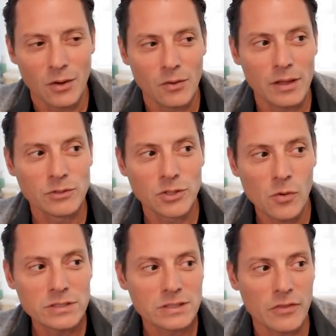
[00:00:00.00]
it was
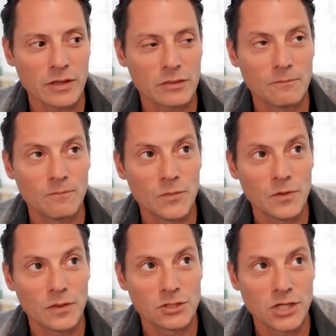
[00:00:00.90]
always, I think,
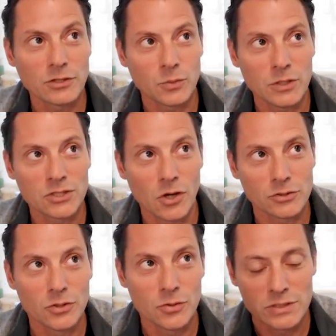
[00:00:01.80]
the challenge we saw
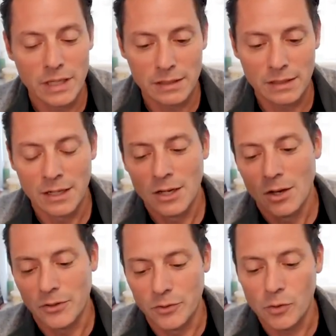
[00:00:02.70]
too was that
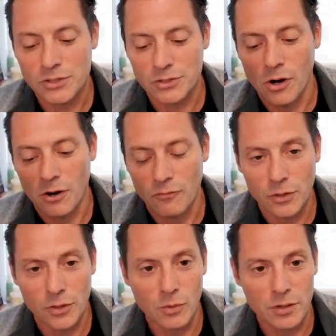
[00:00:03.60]
the North Star, what
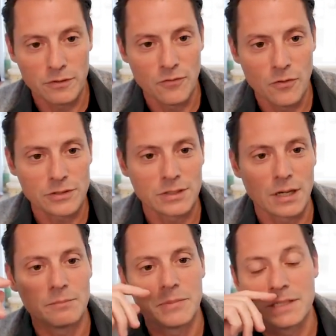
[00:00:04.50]
you wanted to focus
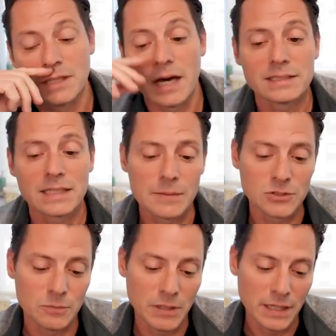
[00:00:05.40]
on, because a lot of times
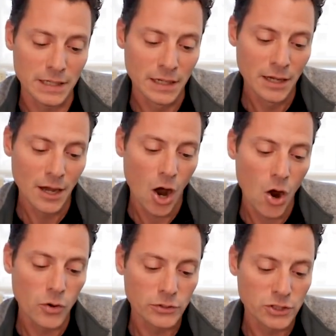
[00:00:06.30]
it'd be,
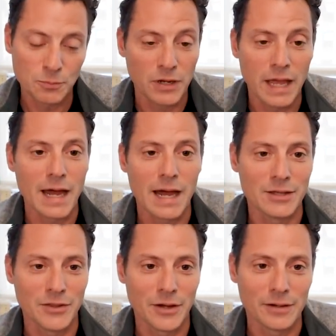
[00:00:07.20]
oh, just put AI in
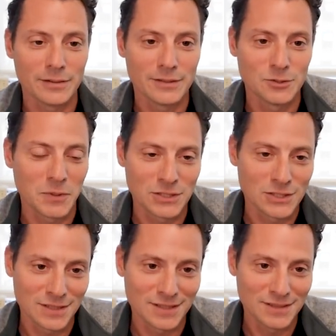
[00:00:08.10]
there just because
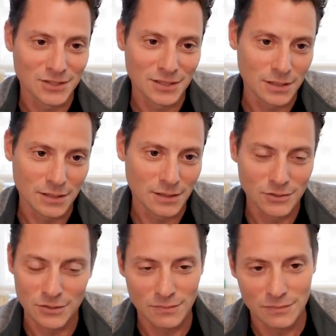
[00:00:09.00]
it
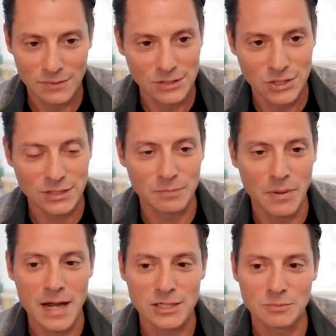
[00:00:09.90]
just checks a
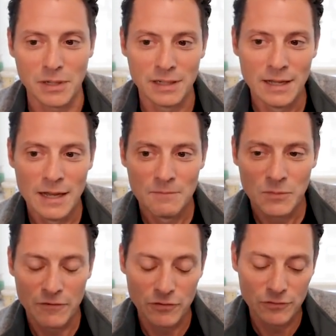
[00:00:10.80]
box. But
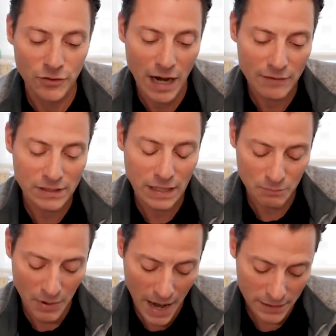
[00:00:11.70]
if you gravitate
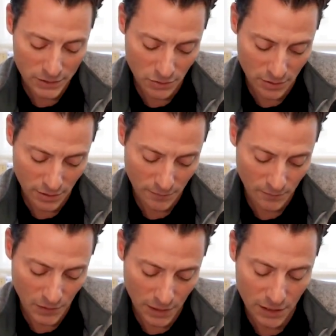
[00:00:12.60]
back to
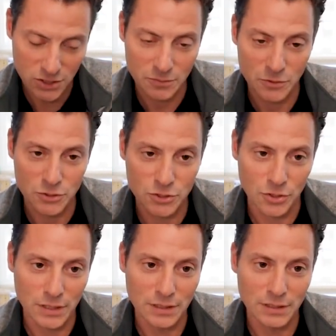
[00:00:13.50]
the customer
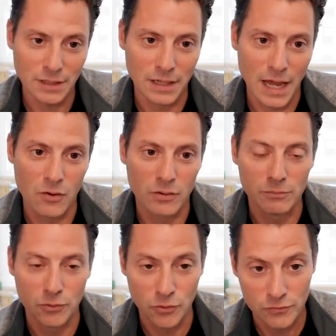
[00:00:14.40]
journey and how it
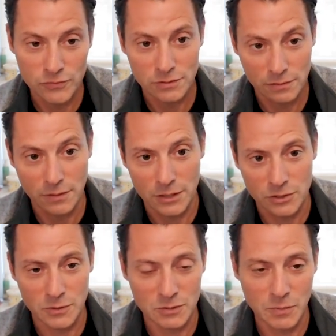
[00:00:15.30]
improves the customer
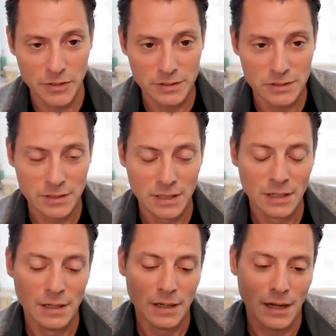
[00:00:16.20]
experience,
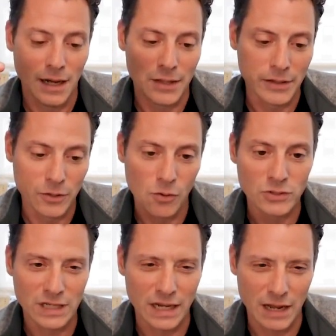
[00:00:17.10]
you always
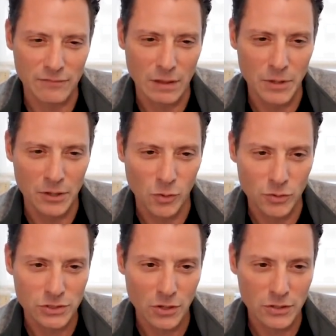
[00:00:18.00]
kind of have that better North
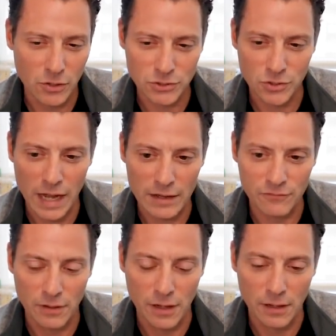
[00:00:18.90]
Star. And you also have,
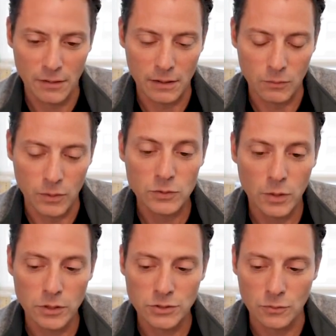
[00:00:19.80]
we
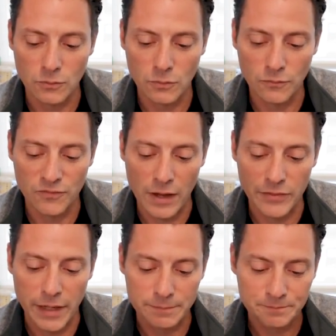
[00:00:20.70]
also found that